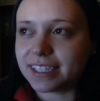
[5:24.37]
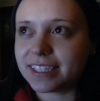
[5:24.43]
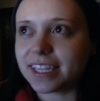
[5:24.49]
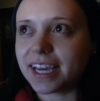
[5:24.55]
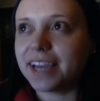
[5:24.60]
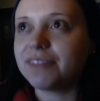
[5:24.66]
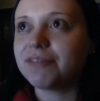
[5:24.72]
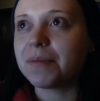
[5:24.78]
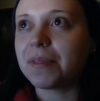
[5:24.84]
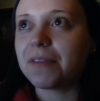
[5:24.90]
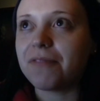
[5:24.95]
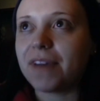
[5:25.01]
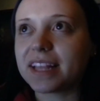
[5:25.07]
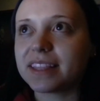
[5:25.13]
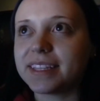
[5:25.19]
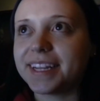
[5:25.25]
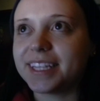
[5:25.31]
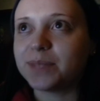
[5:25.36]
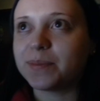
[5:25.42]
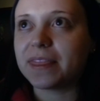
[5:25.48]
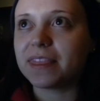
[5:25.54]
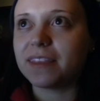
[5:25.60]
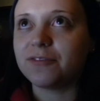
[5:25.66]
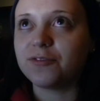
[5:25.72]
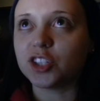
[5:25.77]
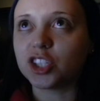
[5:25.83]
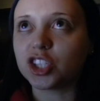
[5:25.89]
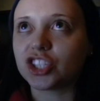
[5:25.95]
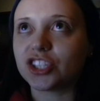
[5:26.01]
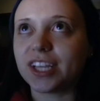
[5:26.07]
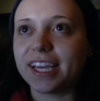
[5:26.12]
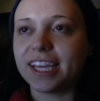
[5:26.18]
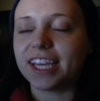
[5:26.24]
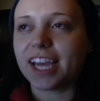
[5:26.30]
aside from the fact that I spent the
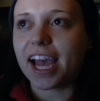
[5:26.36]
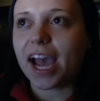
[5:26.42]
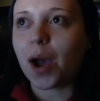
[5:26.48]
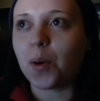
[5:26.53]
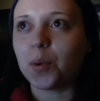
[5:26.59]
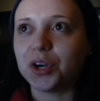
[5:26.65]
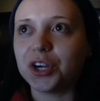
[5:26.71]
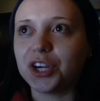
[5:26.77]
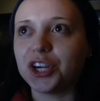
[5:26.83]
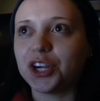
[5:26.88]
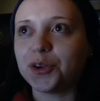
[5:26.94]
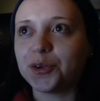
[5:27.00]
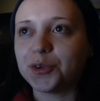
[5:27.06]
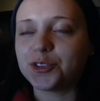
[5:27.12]
first like hour